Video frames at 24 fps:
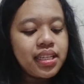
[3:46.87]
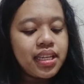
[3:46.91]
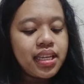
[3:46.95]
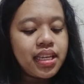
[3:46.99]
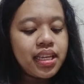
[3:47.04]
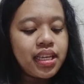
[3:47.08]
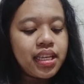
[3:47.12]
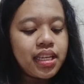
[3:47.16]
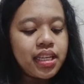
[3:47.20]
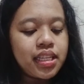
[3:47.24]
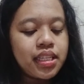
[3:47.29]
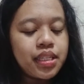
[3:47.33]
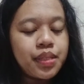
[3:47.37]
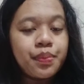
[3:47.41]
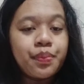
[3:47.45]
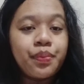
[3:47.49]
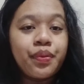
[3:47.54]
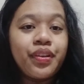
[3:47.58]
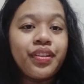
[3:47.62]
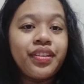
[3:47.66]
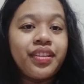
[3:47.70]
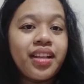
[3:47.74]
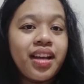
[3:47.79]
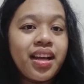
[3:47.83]
is
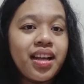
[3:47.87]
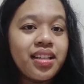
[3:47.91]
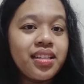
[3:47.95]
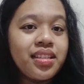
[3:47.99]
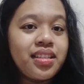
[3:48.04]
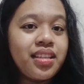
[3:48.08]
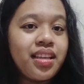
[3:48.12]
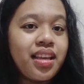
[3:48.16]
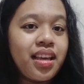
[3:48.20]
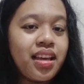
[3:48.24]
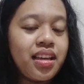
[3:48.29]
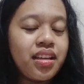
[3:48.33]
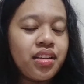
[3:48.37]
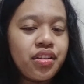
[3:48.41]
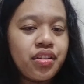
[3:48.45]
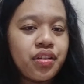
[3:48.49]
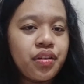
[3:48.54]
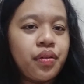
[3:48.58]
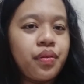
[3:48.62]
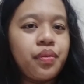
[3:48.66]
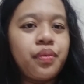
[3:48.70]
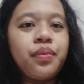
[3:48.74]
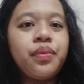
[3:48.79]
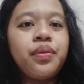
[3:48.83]

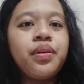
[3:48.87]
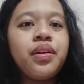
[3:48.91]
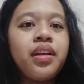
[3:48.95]
pronunciatio.